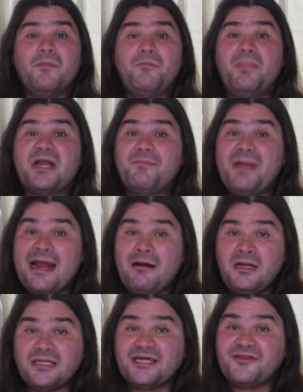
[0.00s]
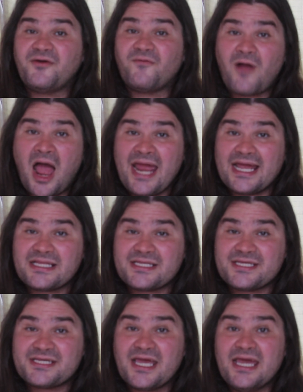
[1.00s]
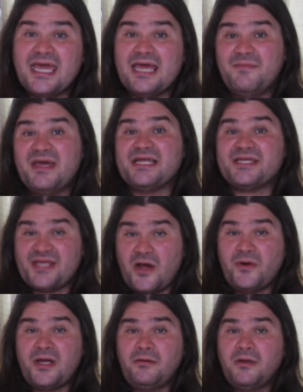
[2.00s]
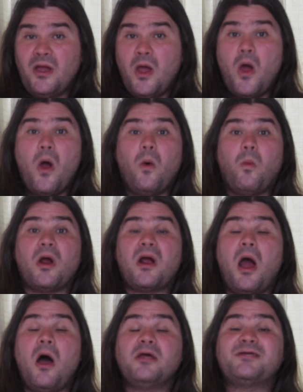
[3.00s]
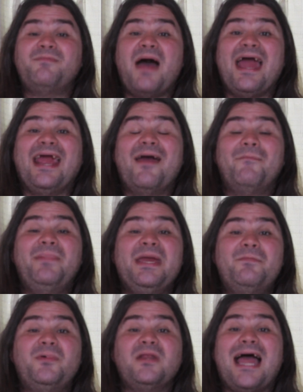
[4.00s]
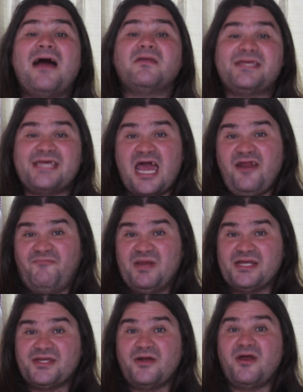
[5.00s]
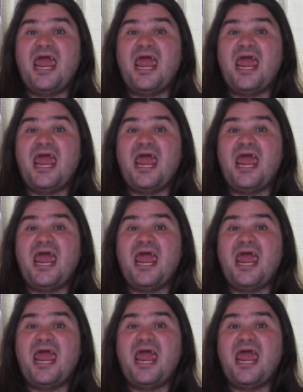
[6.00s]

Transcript: but apparently the riots in Minnesota were caused by people outside of Minnesota.